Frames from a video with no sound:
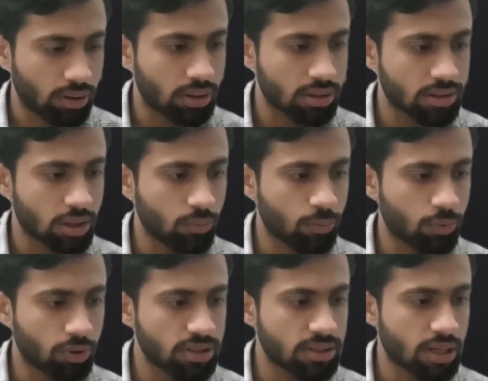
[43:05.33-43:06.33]
south pole
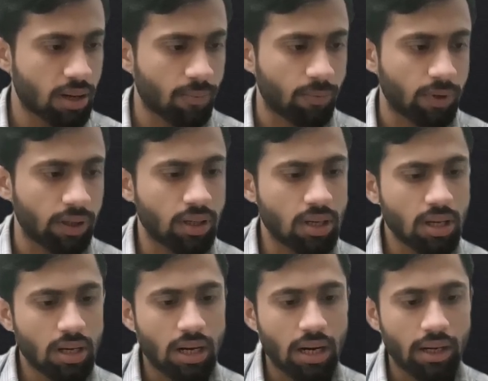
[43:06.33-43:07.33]
is upward.
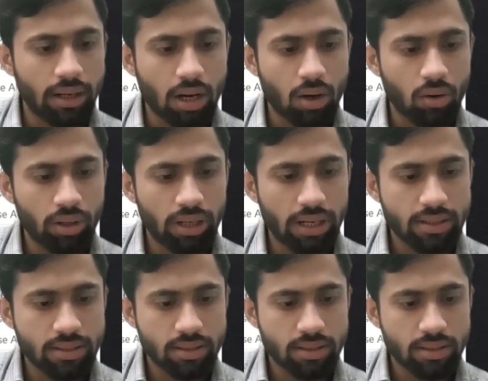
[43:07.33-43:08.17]
And now let's